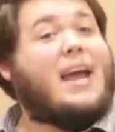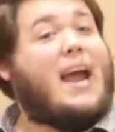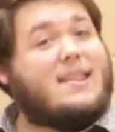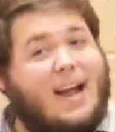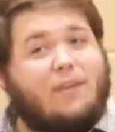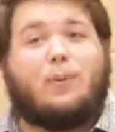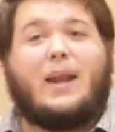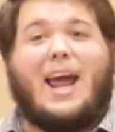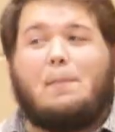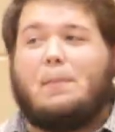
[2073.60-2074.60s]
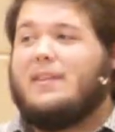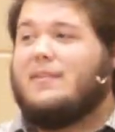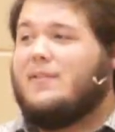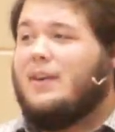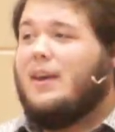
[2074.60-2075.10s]
And that's what
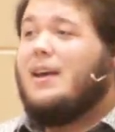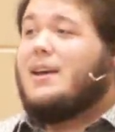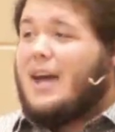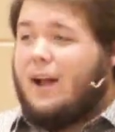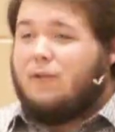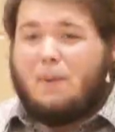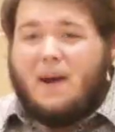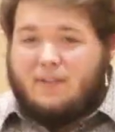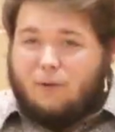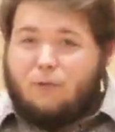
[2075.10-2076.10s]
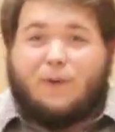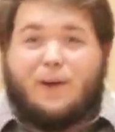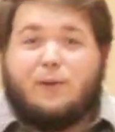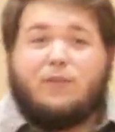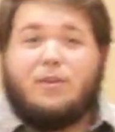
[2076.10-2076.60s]
happens. God's presence
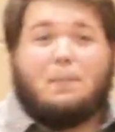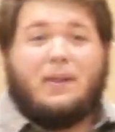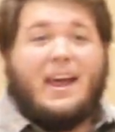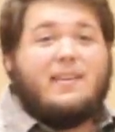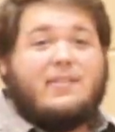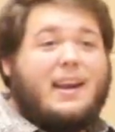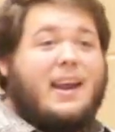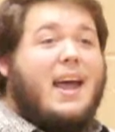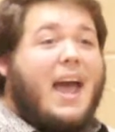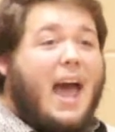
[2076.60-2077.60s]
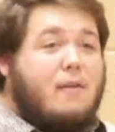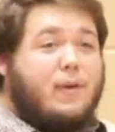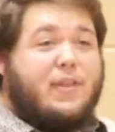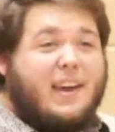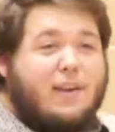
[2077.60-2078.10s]
fills the place, and
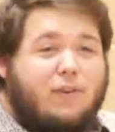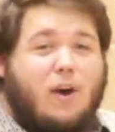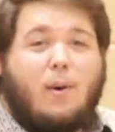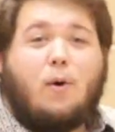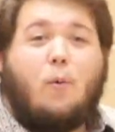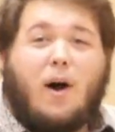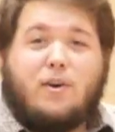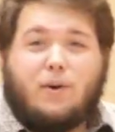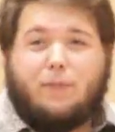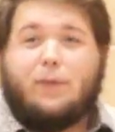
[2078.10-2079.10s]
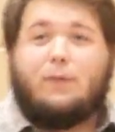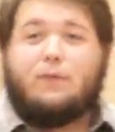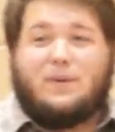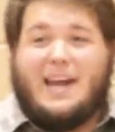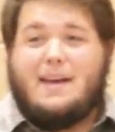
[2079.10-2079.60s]
everything is going wonderful
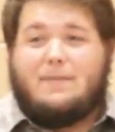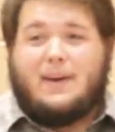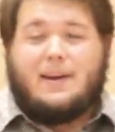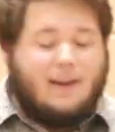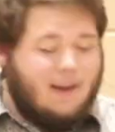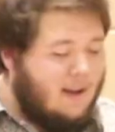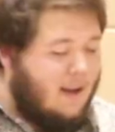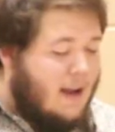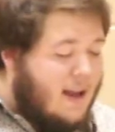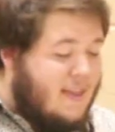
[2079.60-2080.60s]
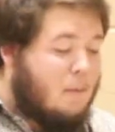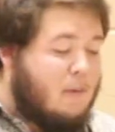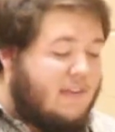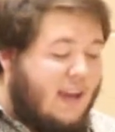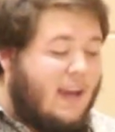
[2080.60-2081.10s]
for David. And then we
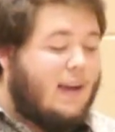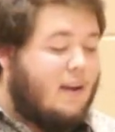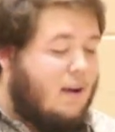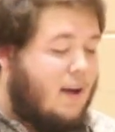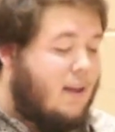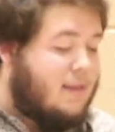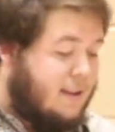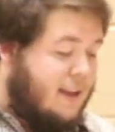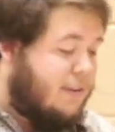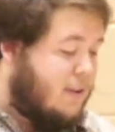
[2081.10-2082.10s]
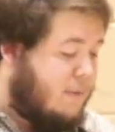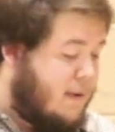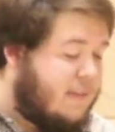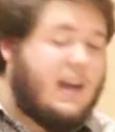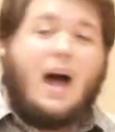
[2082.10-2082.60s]
see the list of
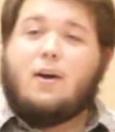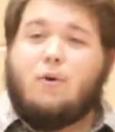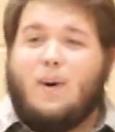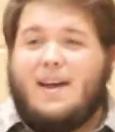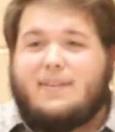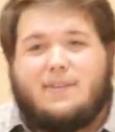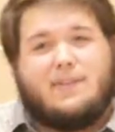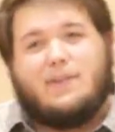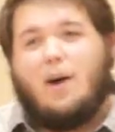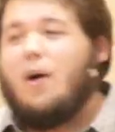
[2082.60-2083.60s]
his conquests, all